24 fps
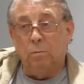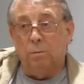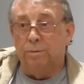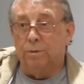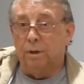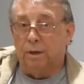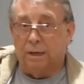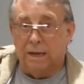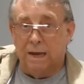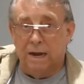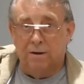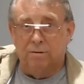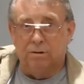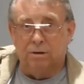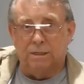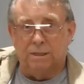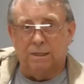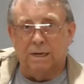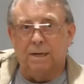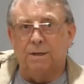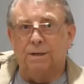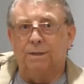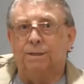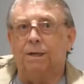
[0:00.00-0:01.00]
with the Carer
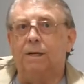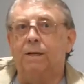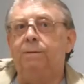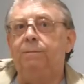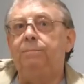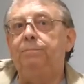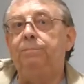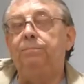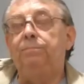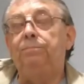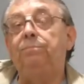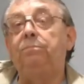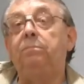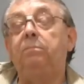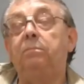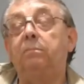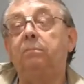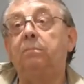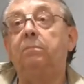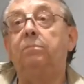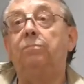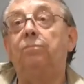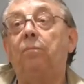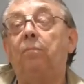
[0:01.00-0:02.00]
Centre,
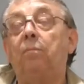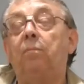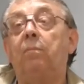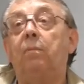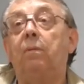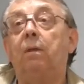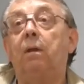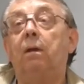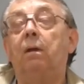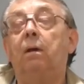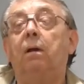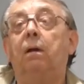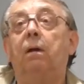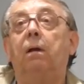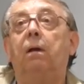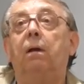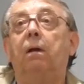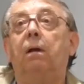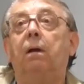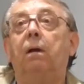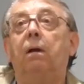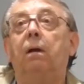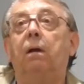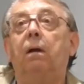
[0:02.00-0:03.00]
and
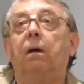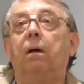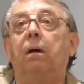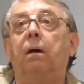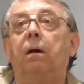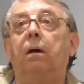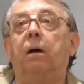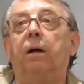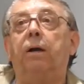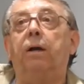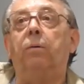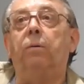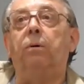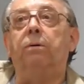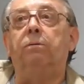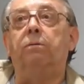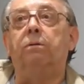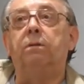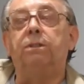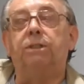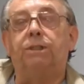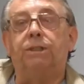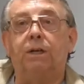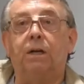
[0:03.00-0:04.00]
I
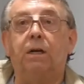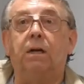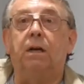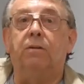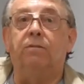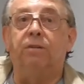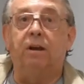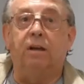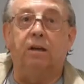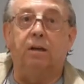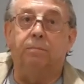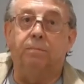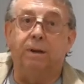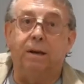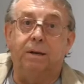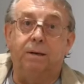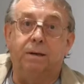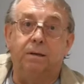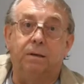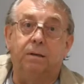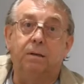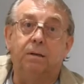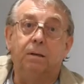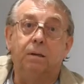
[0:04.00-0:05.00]
would certainly
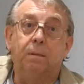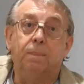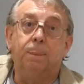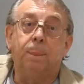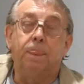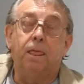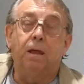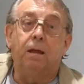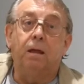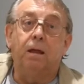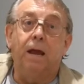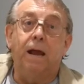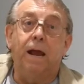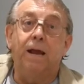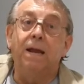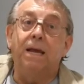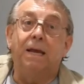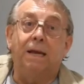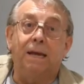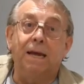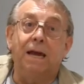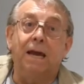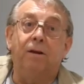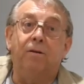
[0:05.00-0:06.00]
recommend
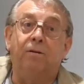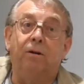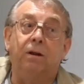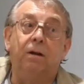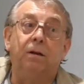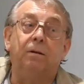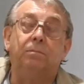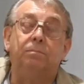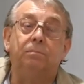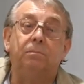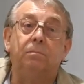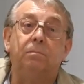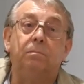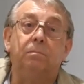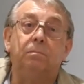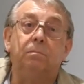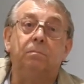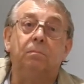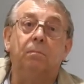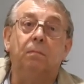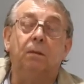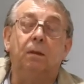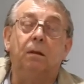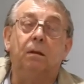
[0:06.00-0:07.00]
any carer
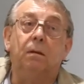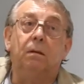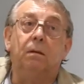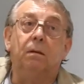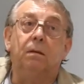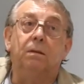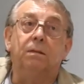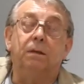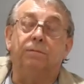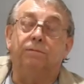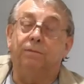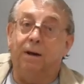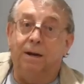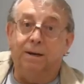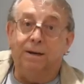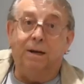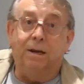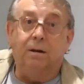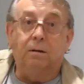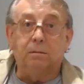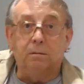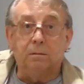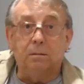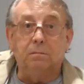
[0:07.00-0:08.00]
to find
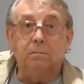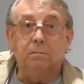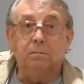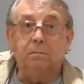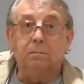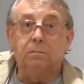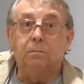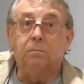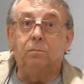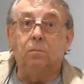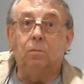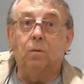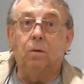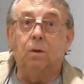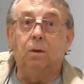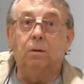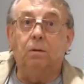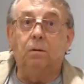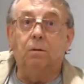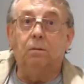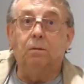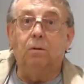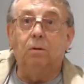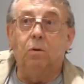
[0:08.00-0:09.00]
out
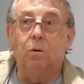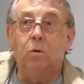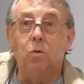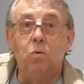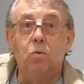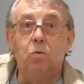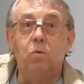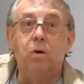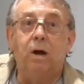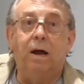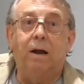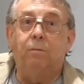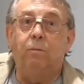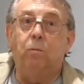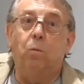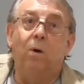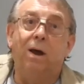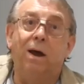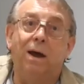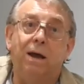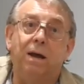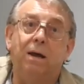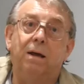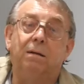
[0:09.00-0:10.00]
who and
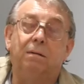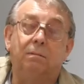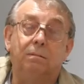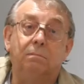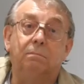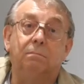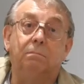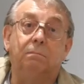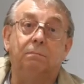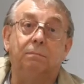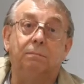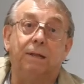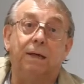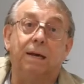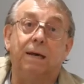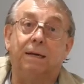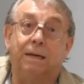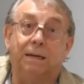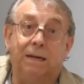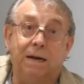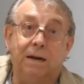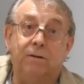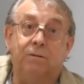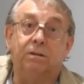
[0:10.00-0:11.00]
where their
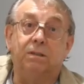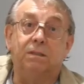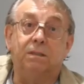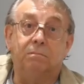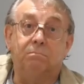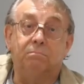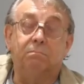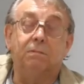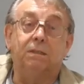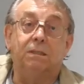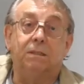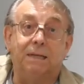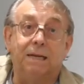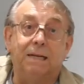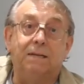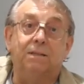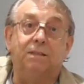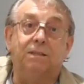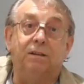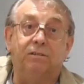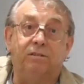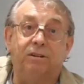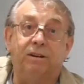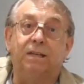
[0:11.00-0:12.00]
carers
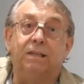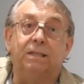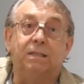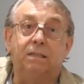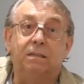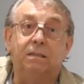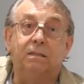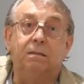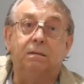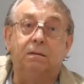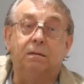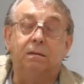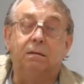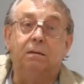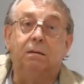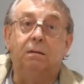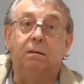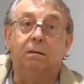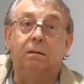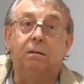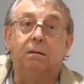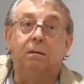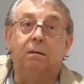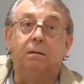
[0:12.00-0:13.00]
centre is,
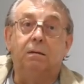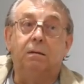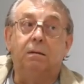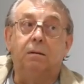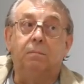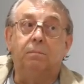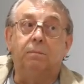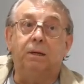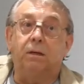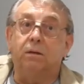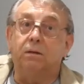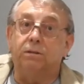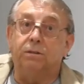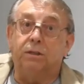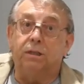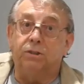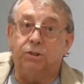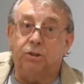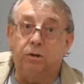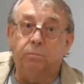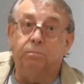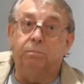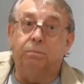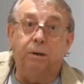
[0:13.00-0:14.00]
because there
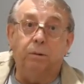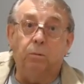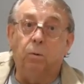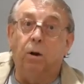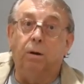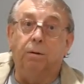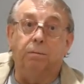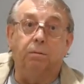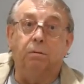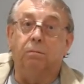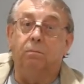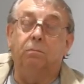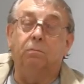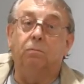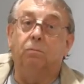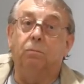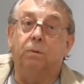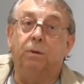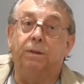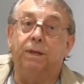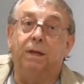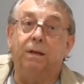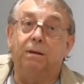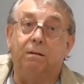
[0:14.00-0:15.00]
should be one
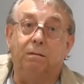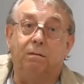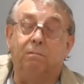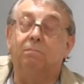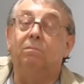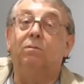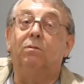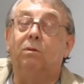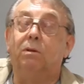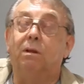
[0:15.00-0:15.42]
within